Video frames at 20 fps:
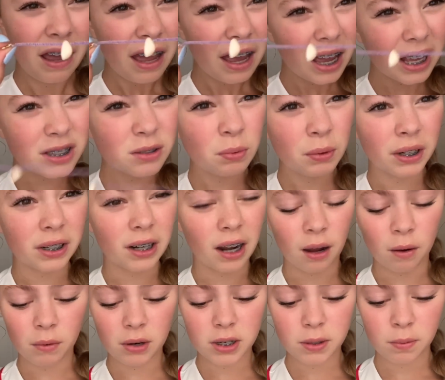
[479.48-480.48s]
It's weird. I
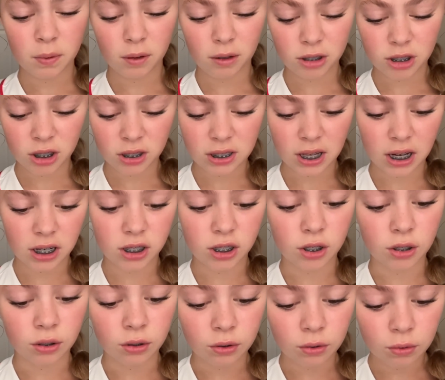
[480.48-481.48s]
wish puka shells had
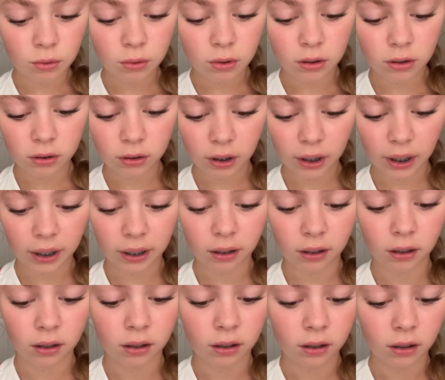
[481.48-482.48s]
two
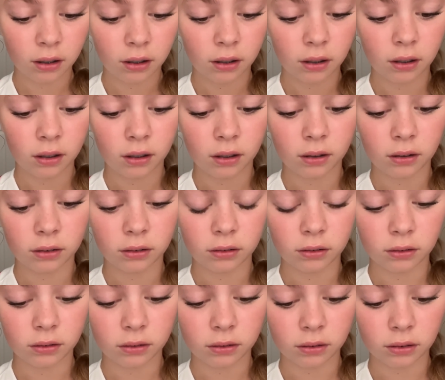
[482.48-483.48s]
like
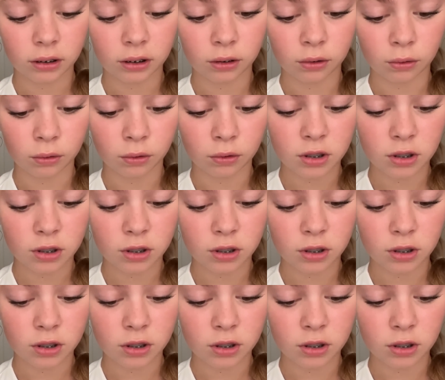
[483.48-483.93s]
little